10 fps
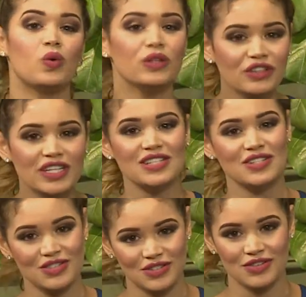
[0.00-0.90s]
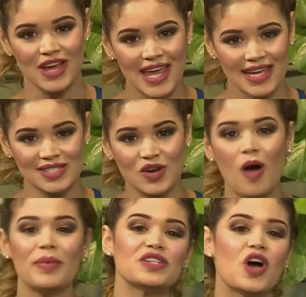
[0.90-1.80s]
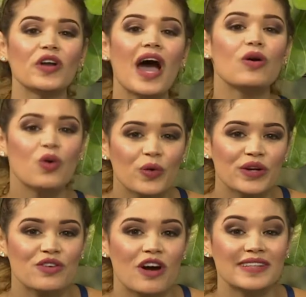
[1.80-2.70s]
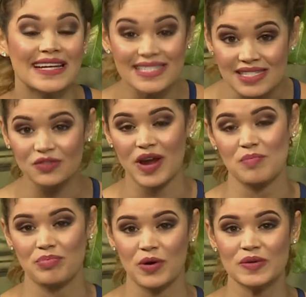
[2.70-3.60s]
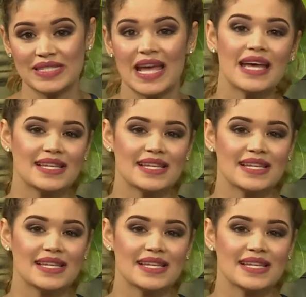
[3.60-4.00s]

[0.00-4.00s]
all you need to do is comment on our Coricraft Instagram post